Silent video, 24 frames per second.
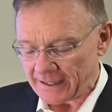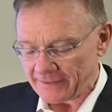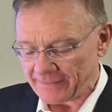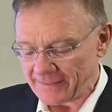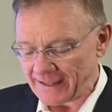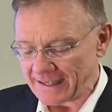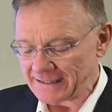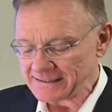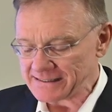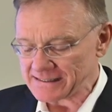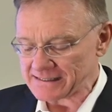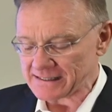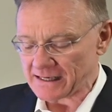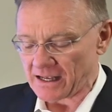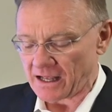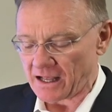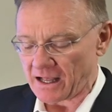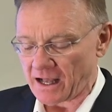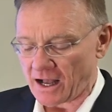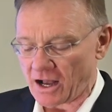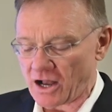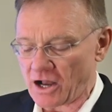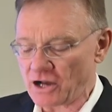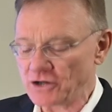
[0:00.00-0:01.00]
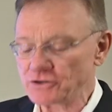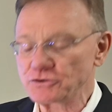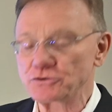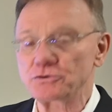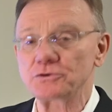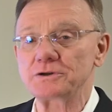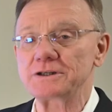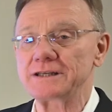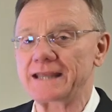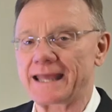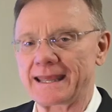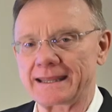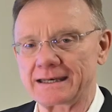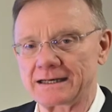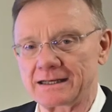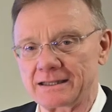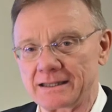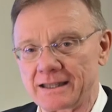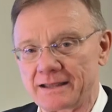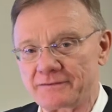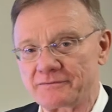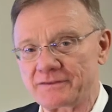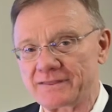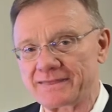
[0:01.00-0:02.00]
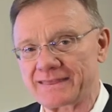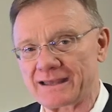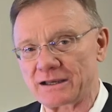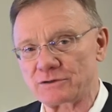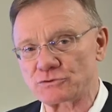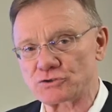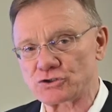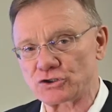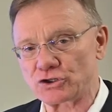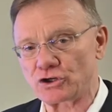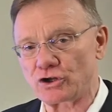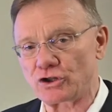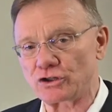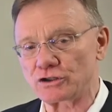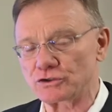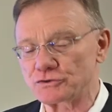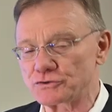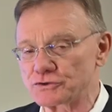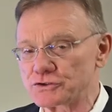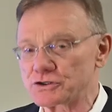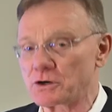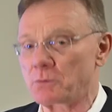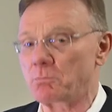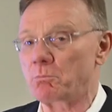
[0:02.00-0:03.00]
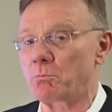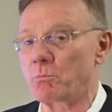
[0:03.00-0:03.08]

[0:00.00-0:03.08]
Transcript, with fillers: that's one hundred eleven thousand dollars